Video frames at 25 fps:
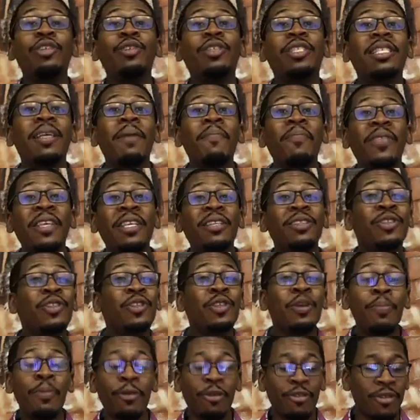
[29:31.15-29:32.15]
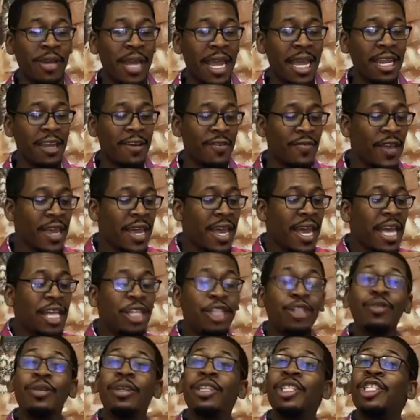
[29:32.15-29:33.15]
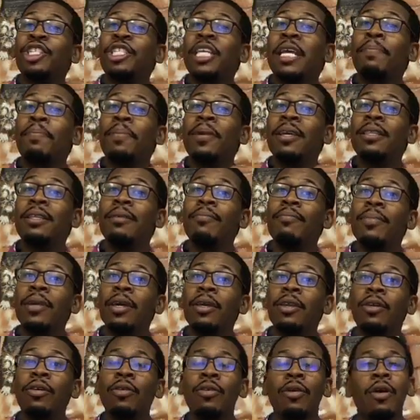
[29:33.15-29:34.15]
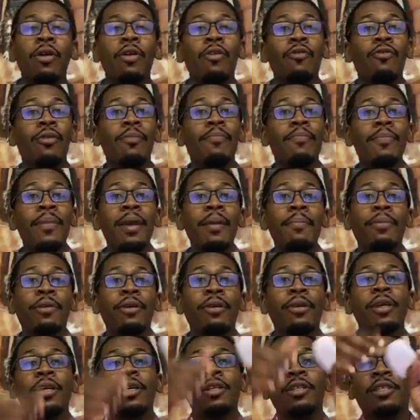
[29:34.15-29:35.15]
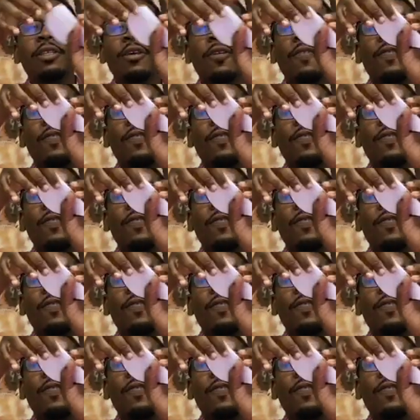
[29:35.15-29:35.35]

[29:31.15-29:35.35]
something super creative and do a shape in the middle, remember to